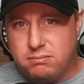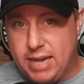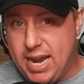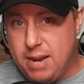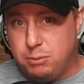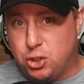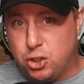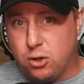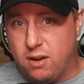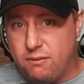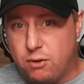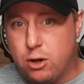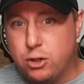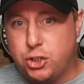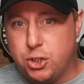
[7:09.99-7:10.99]
Damn sure a
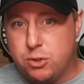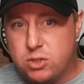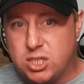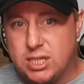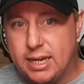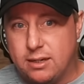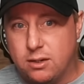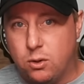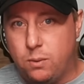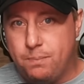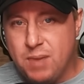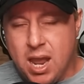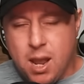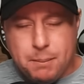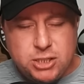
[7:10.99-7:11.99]
virtue
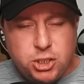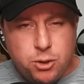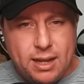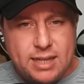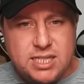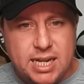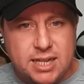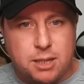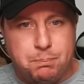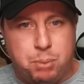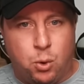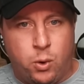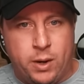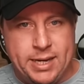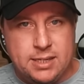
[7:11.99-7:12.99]
signal. But you guys get the
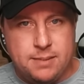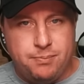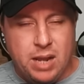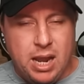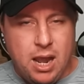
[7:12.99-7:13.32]
point.